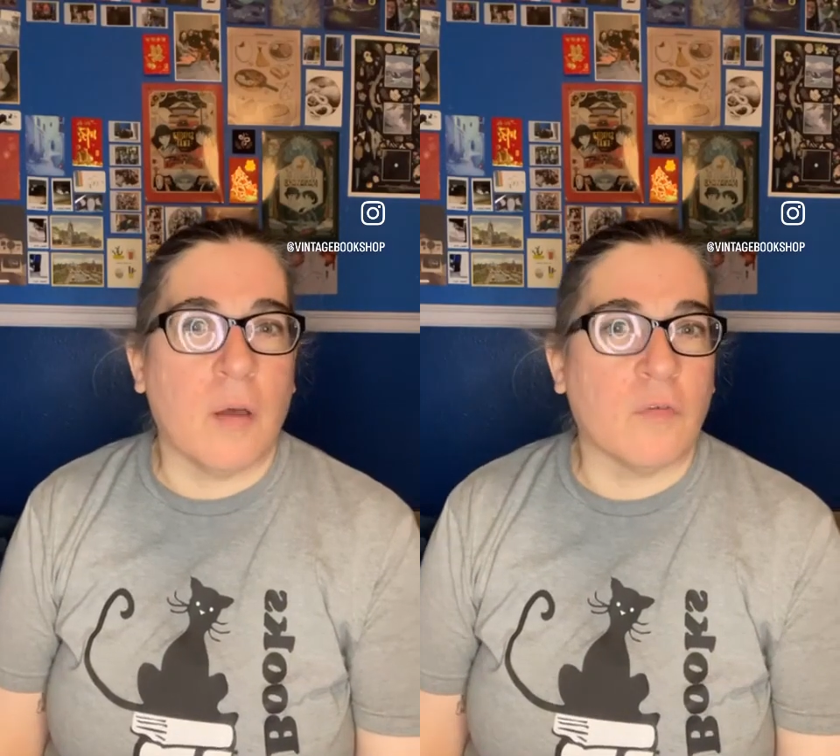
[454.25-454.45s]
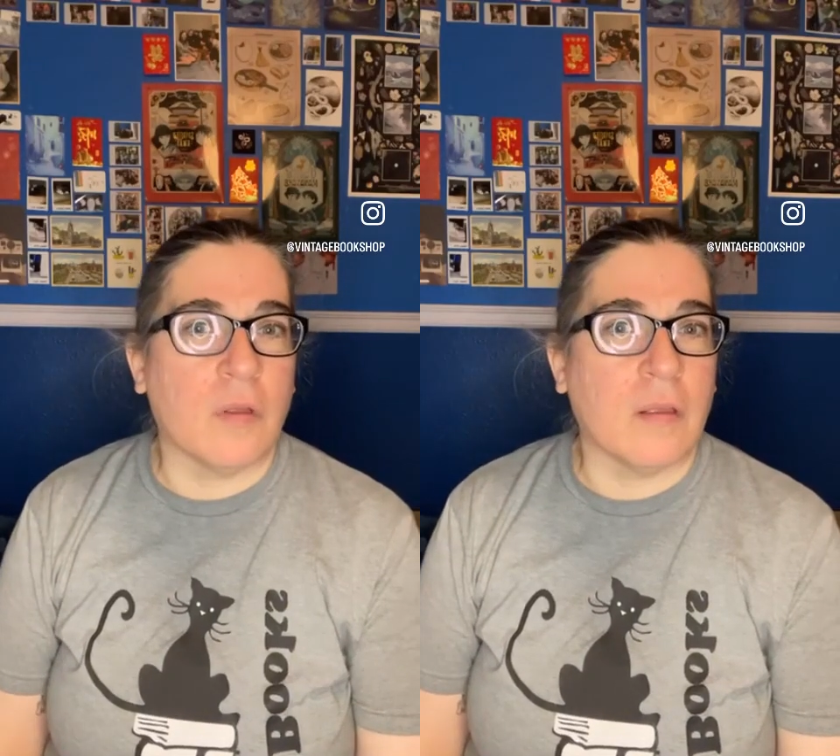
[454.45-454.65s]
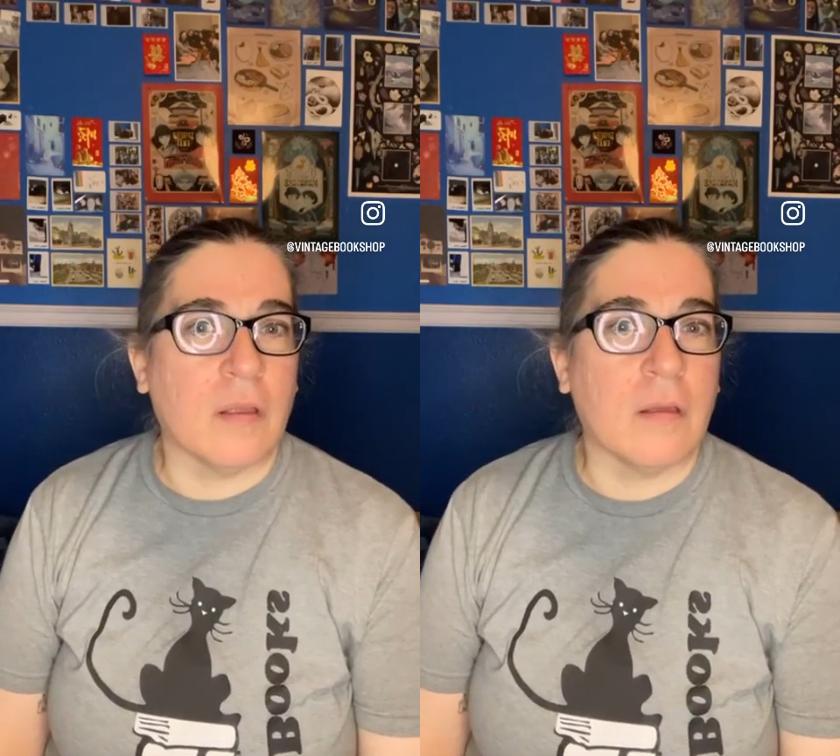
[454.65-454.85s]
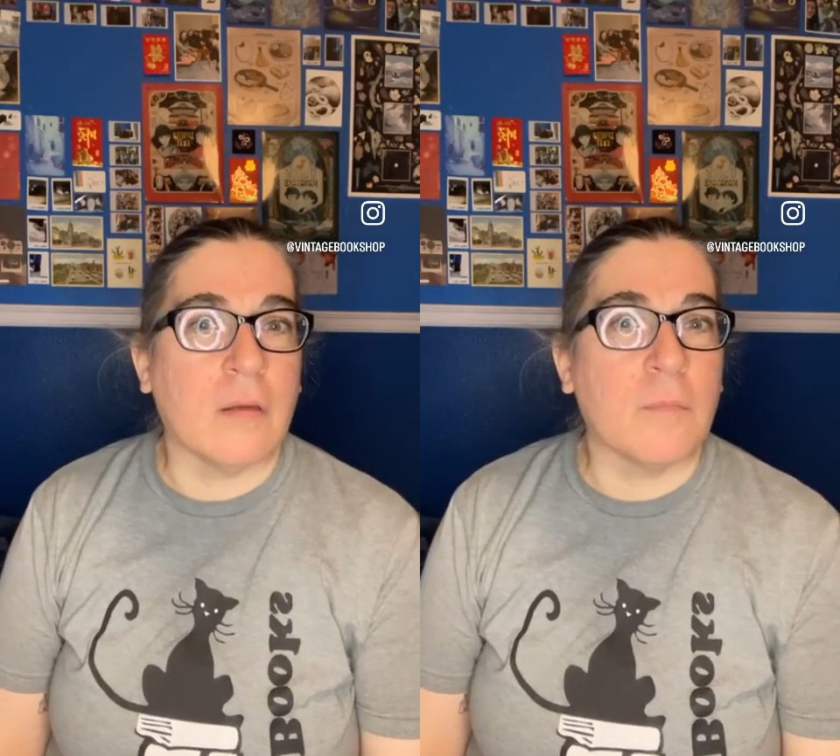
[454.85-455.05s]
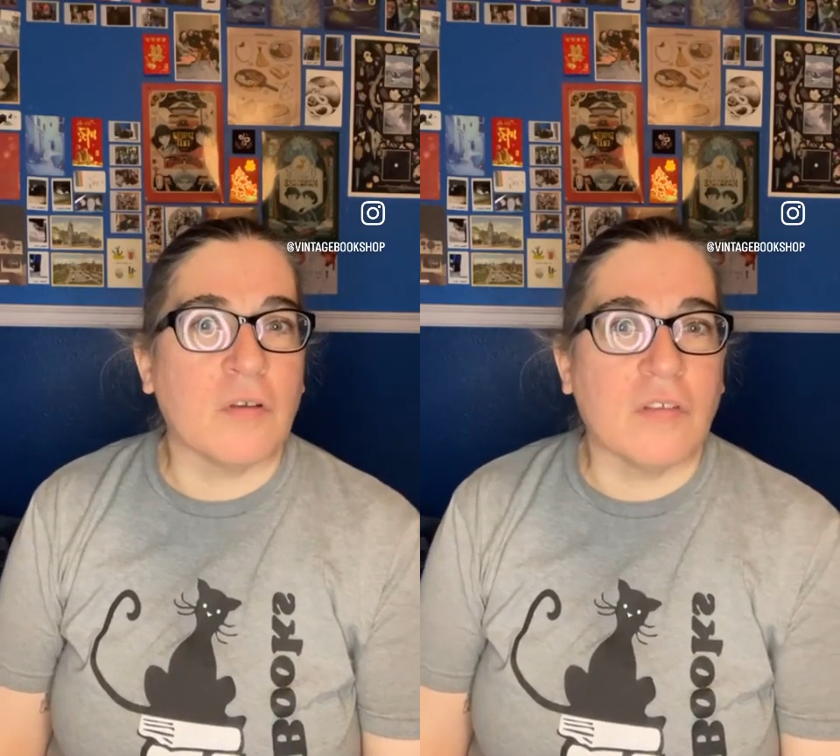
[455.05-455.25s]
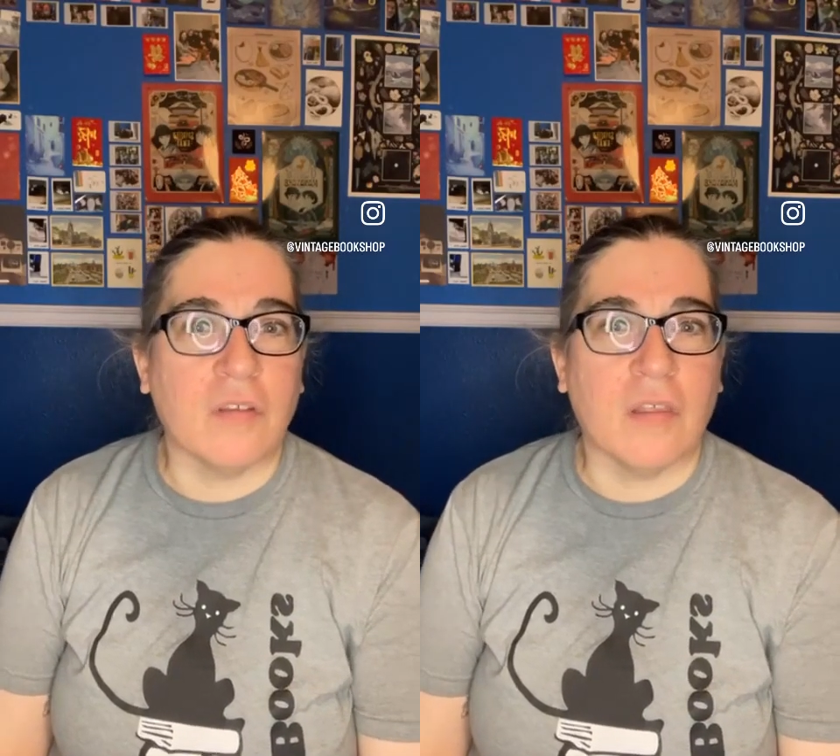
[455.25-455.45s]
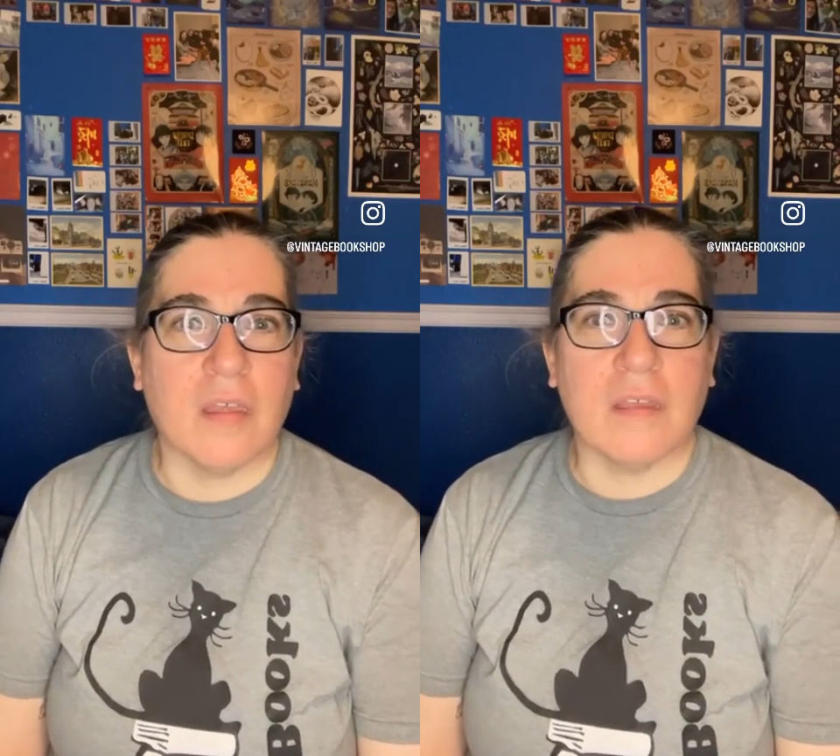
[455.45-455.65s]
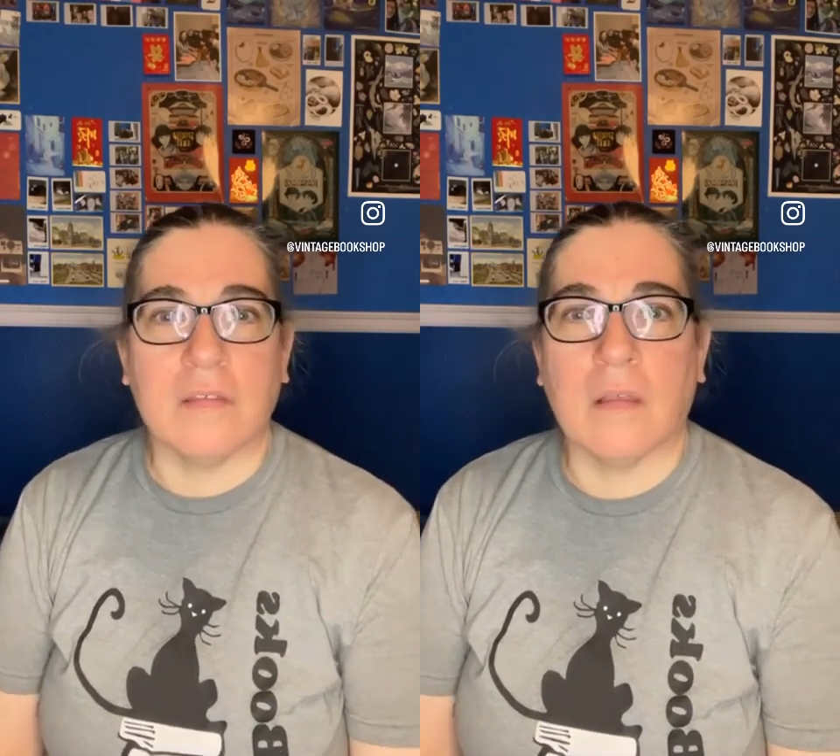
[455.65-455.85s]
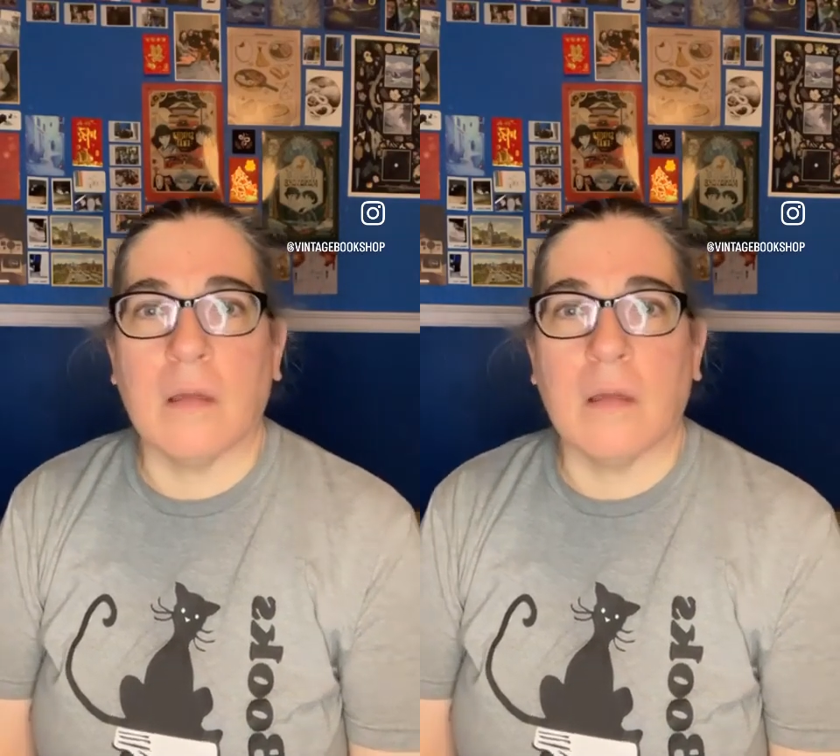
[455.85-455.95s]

offering personalized.